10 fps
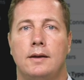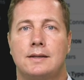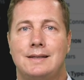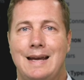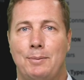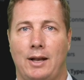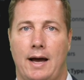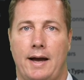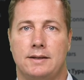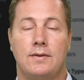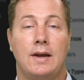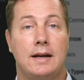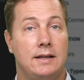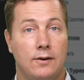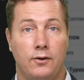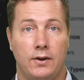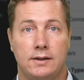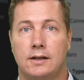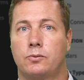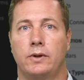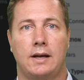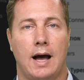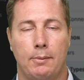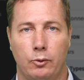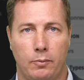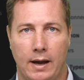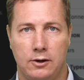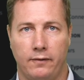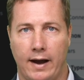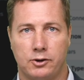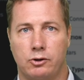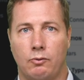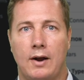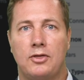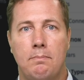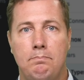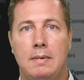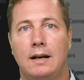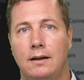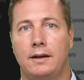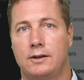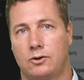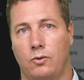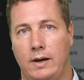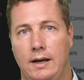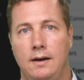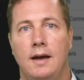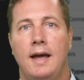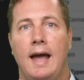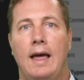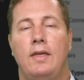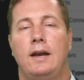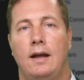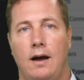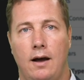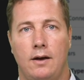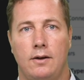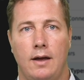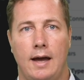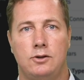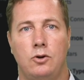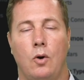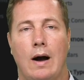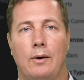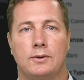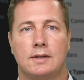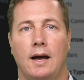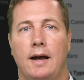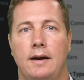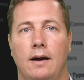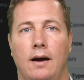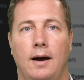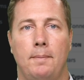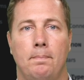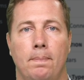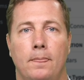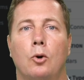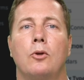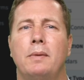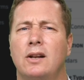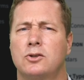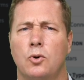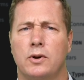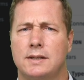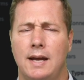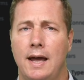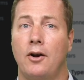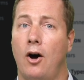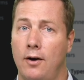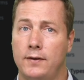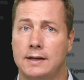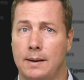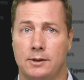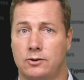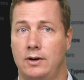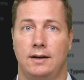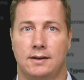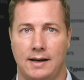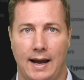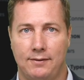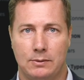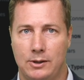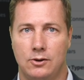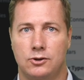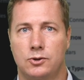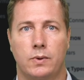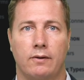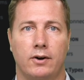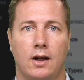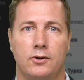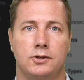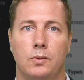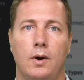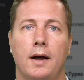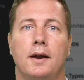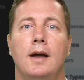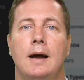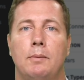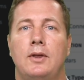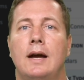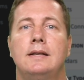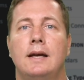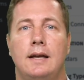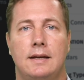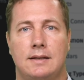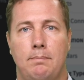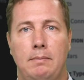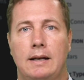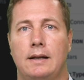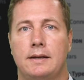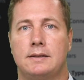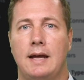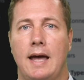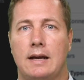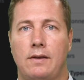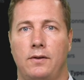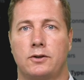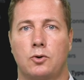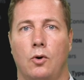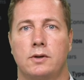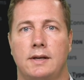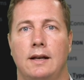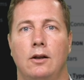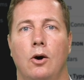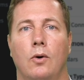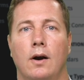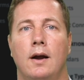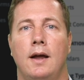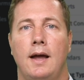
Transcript: stabilize. And the idea for this, it's really common with manufacturing, right? The middle is green, and then as you go outside, or the middle score is 10, oftentimes it's green. It doesn't have to be. You can choose whatever colors you want. But the idea is the middle is 10, and then the scores get lower